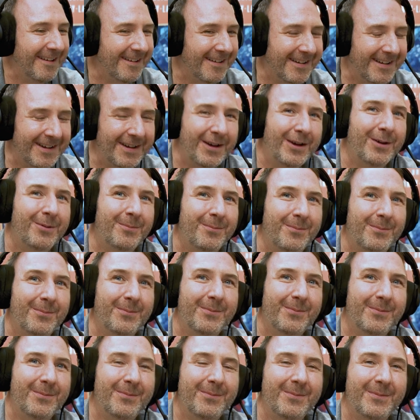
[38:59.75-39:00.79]

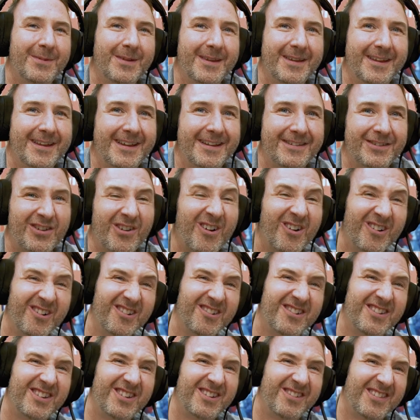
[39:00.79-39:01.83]
Um, it's
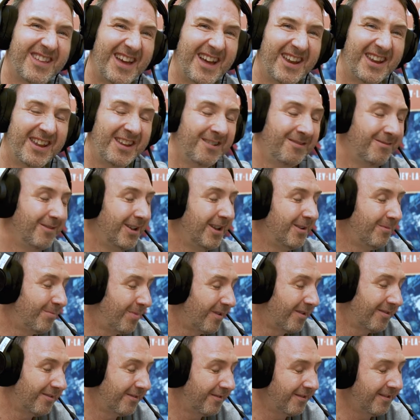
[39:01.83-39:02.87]
harder to do that in in
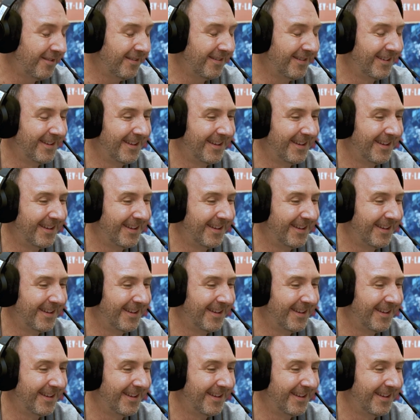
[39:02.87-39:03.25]
person.